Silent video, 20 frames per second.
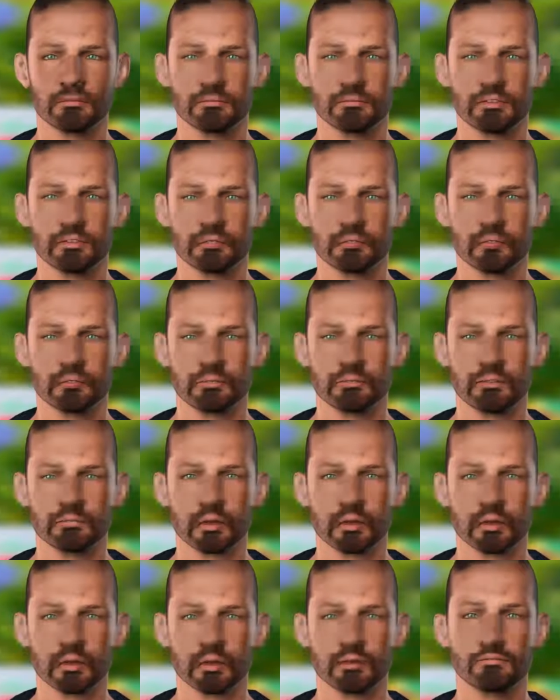
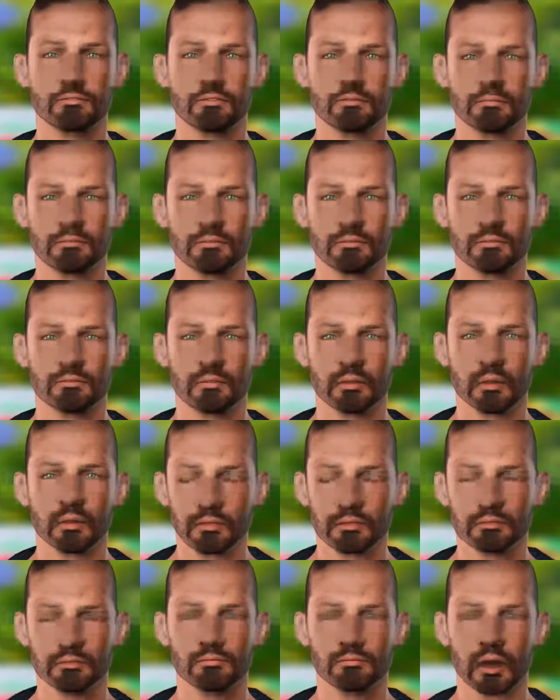Interestingly enough, that
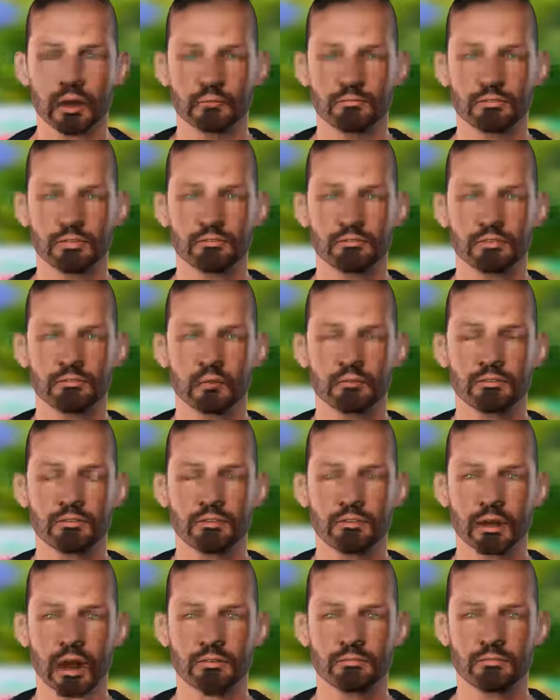Prophet Muhammad, may peace be upon him,
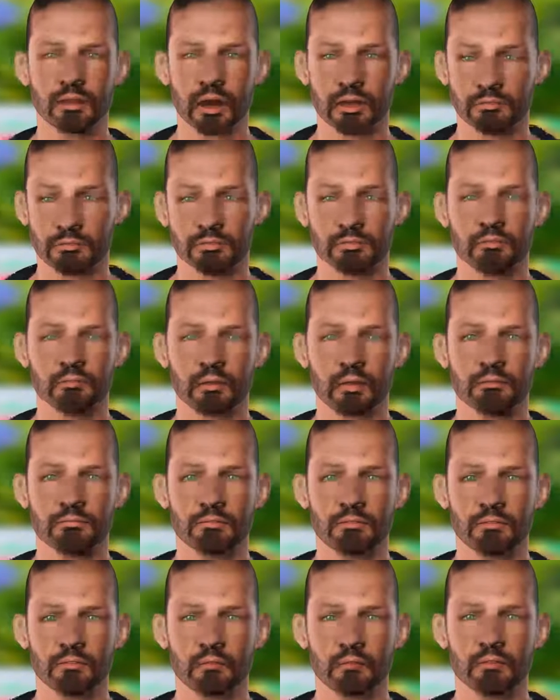did not know how to read or
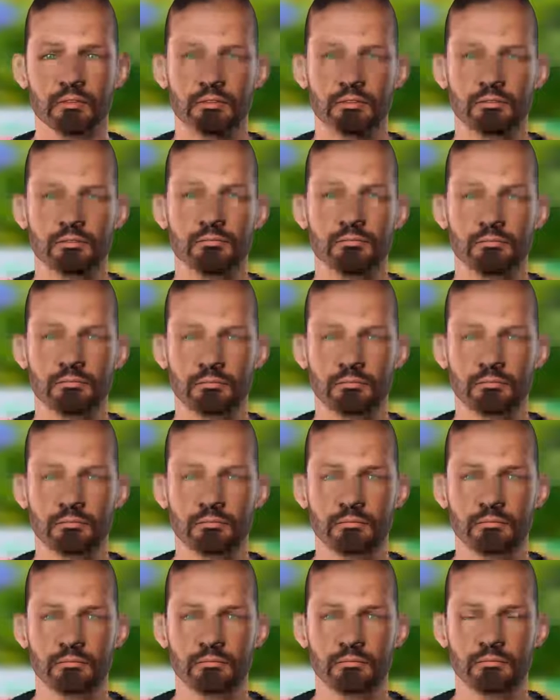write. Ummi.
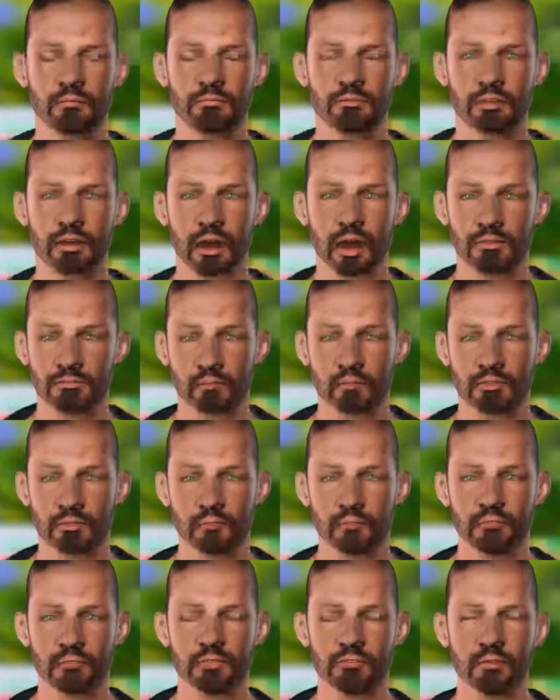Ummi was
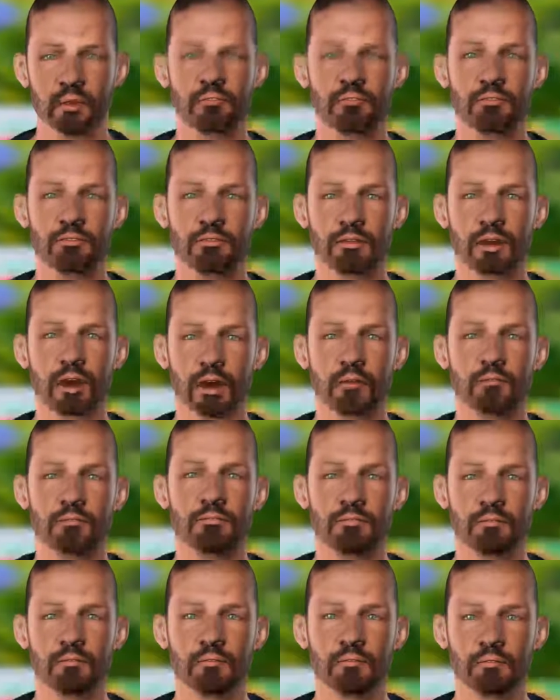let, actually comes from the mother,
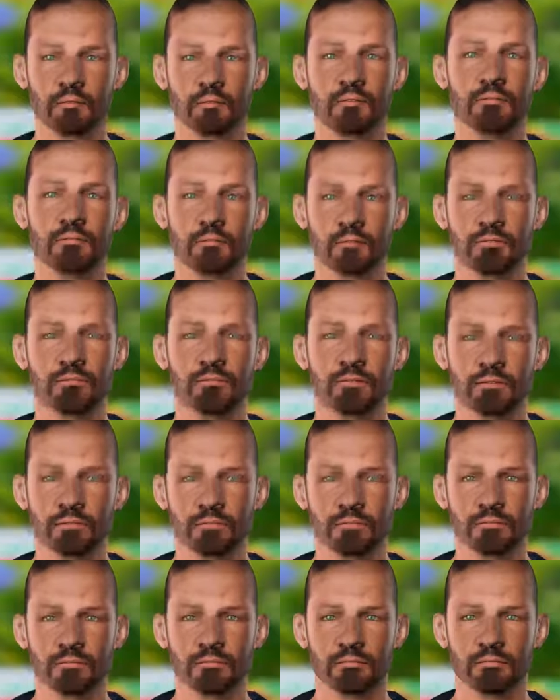the word
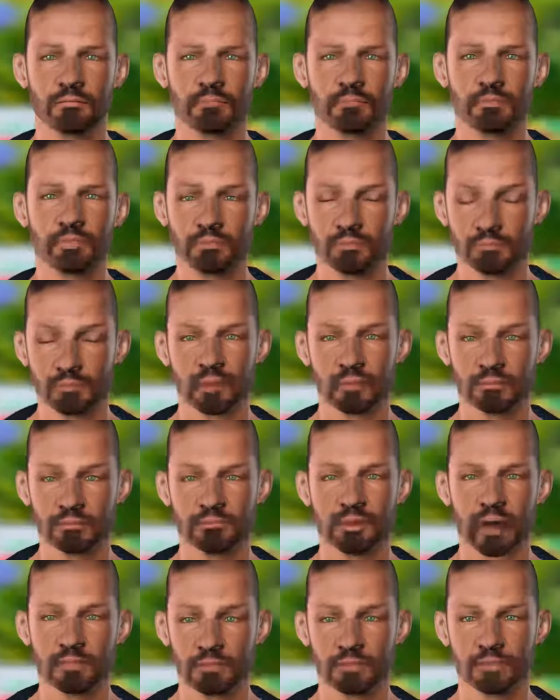He was that
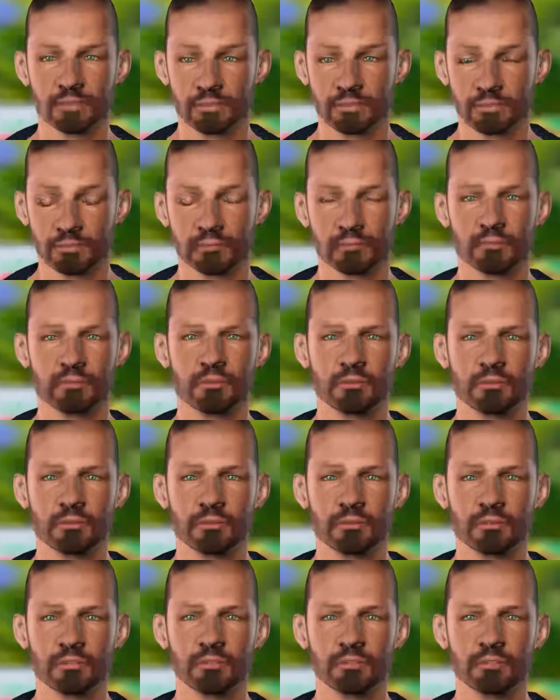taught by that
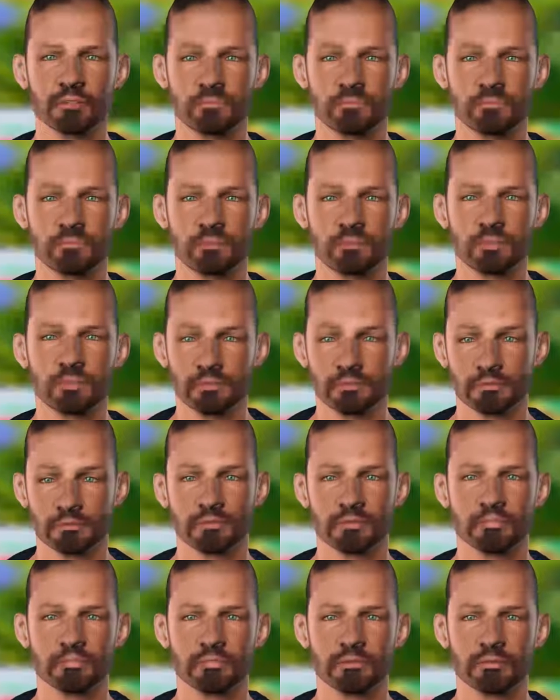nature, primal
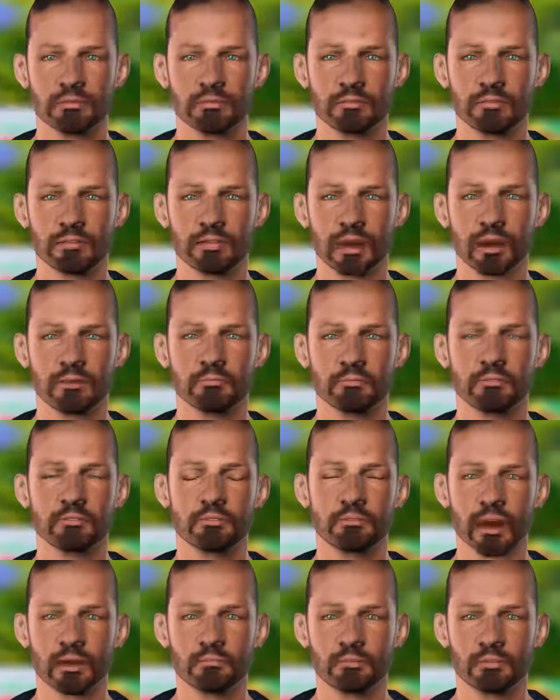instinct. He was
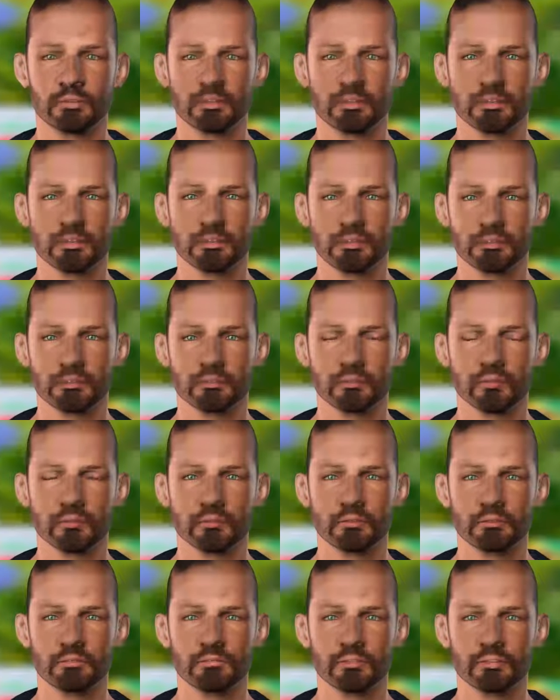not taught. And these
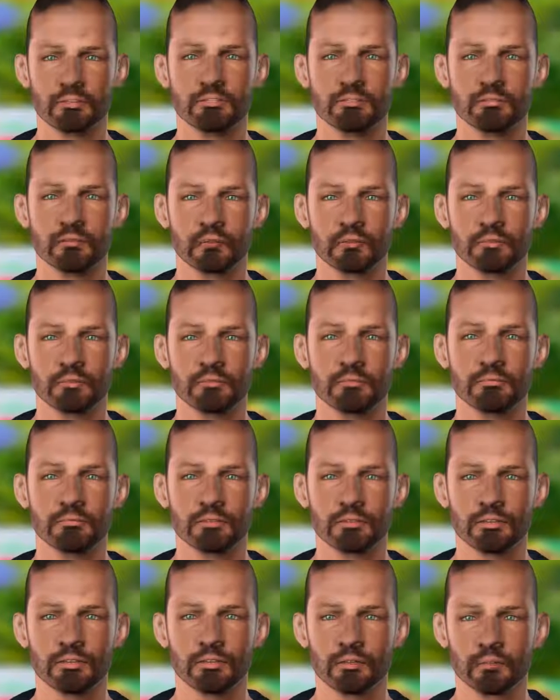people accuse him for
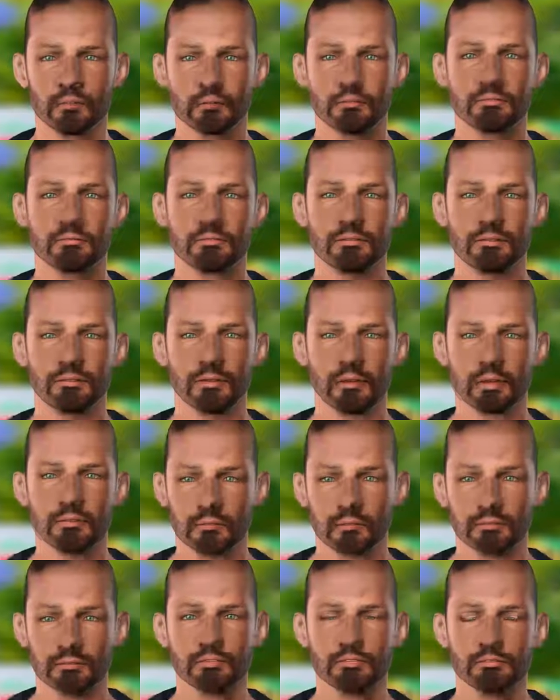actually taking over from
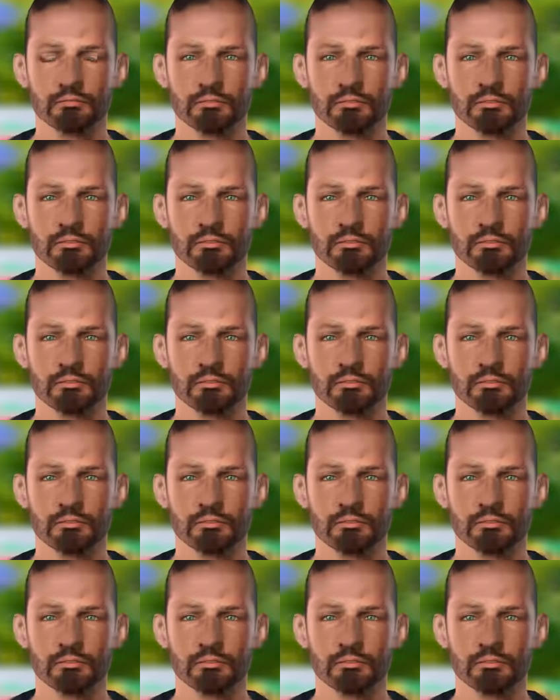others.